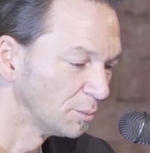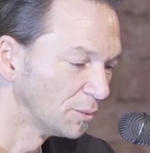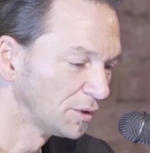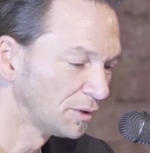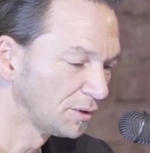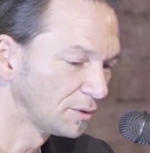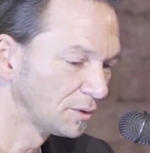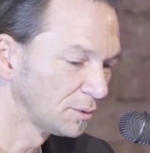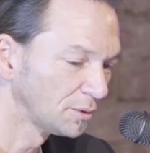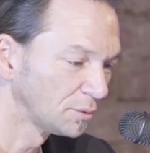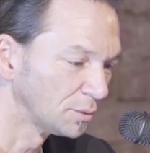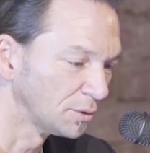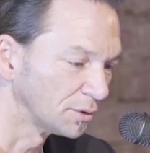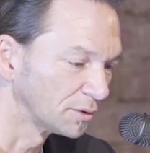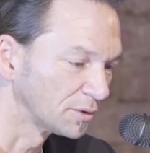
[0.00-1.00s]
A minute ago
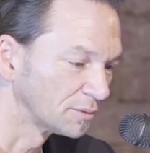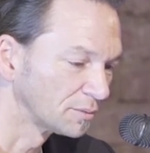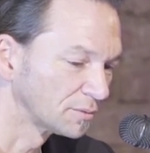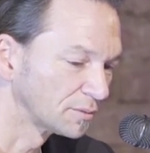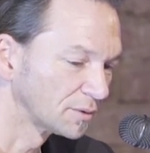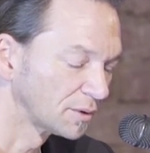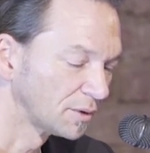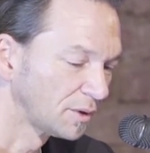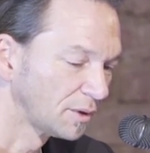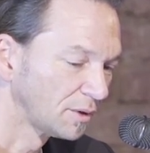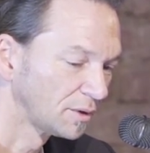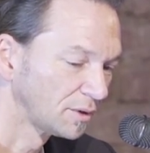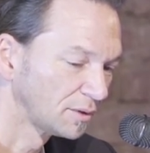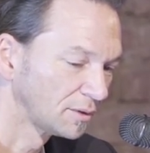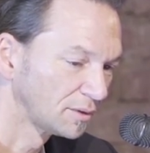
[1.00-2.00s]
it worked.
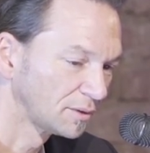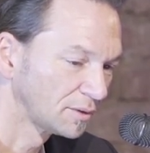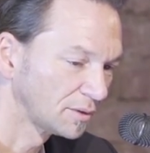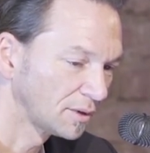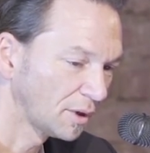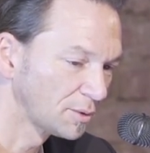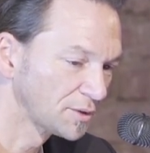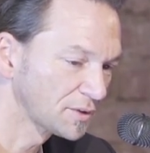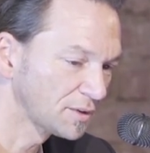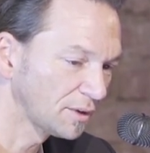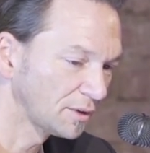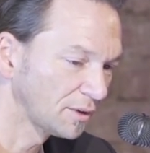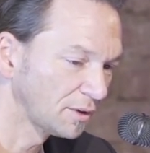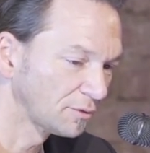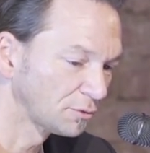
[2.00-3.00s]
I will
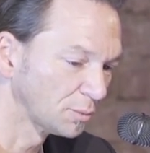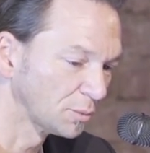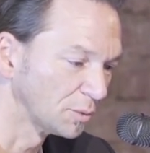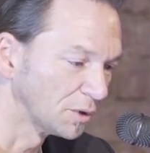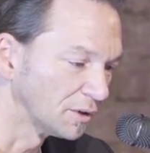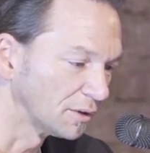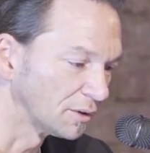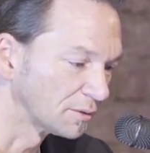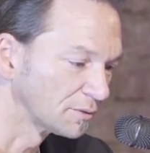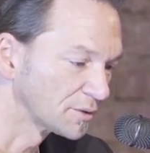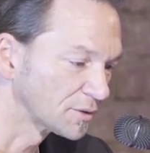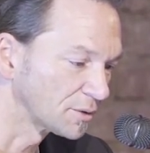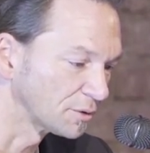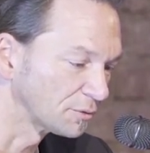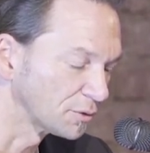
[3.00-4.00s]
start again from the beginning.
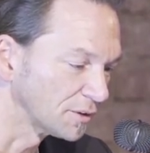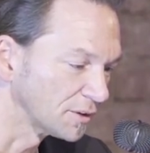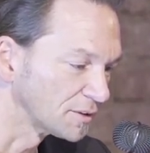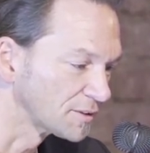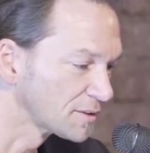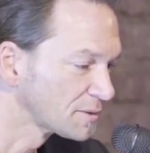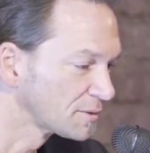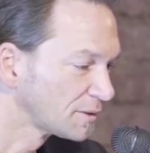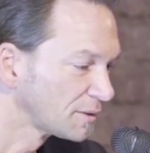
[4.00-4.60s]
Sorry for this.